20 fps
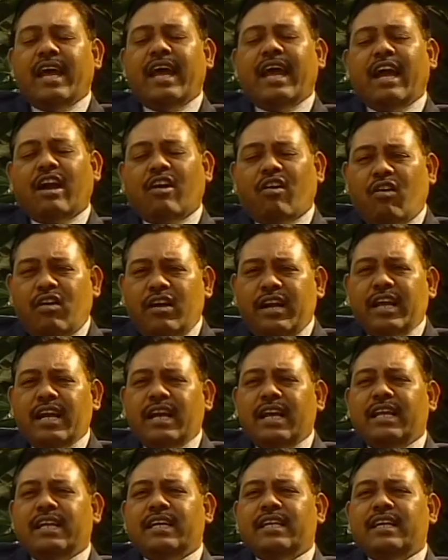
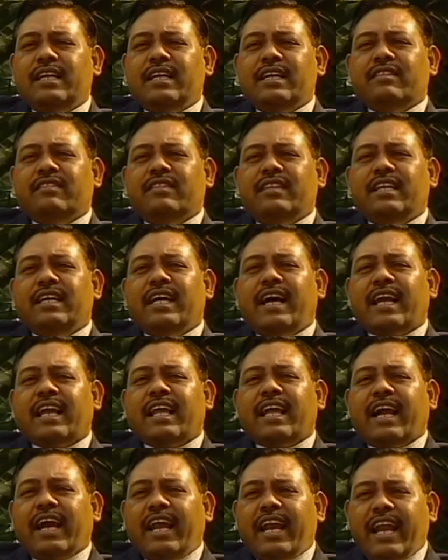Accordingly, they are
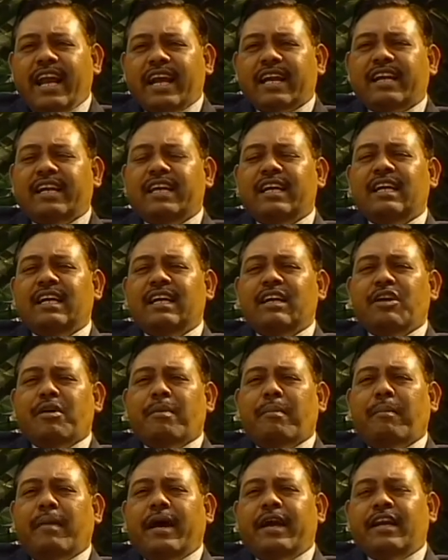collecting
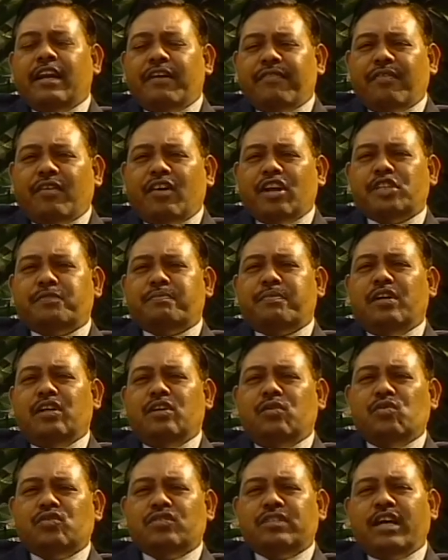minor forest
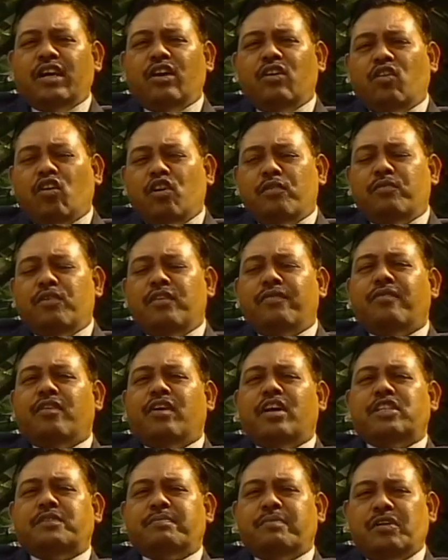produce and non-wood
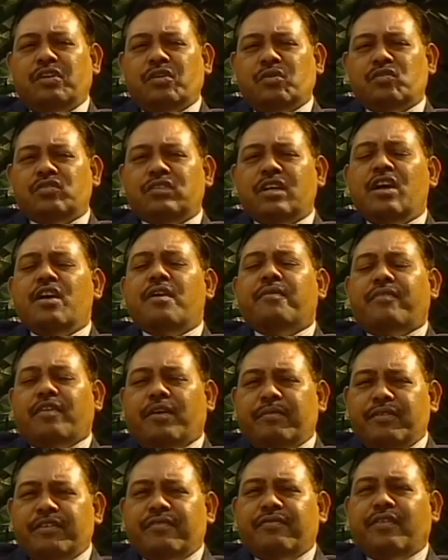forest produce
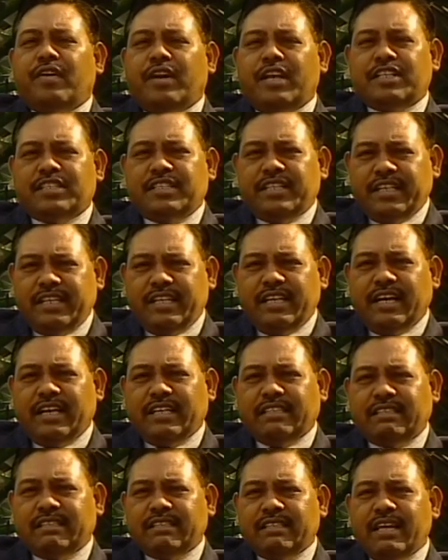from the forest
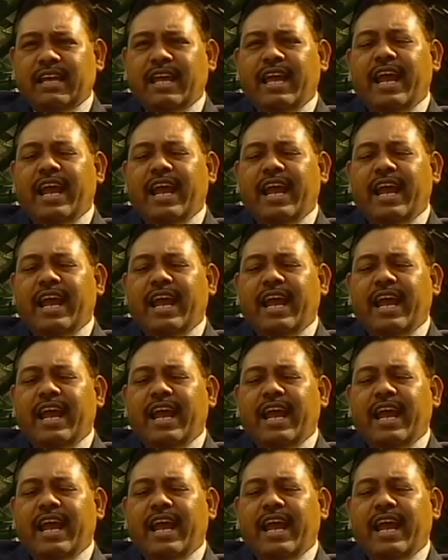areas